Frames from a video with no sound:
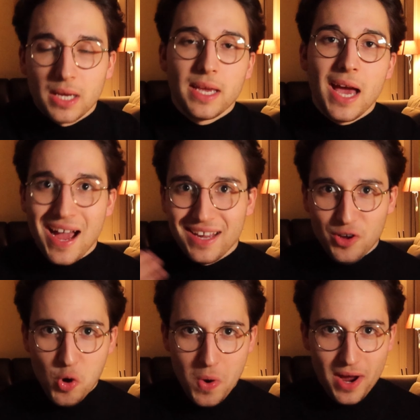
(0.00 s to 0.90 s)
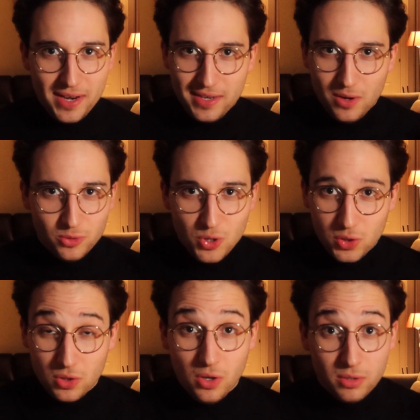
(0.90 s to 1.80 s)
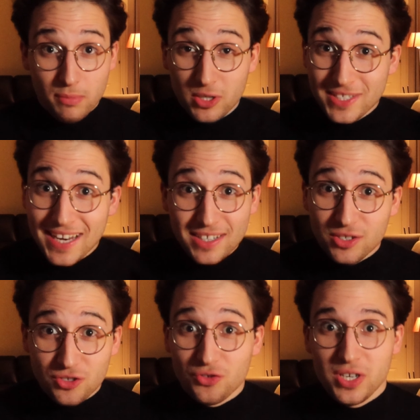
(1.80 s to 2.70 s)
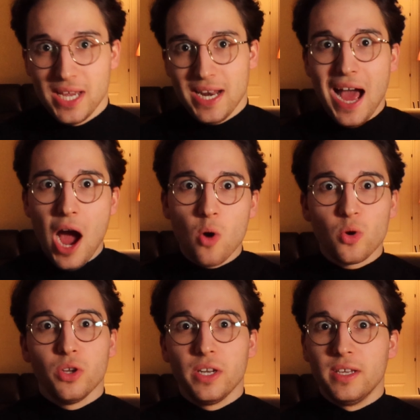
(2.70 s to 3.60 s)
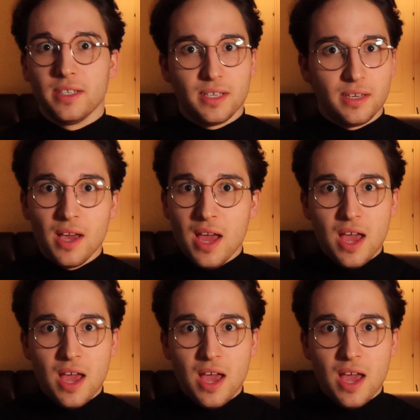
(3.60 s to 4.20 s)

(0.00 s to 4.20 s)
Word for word: Yeah, I know I now talked a lot about dentistry and how good it is and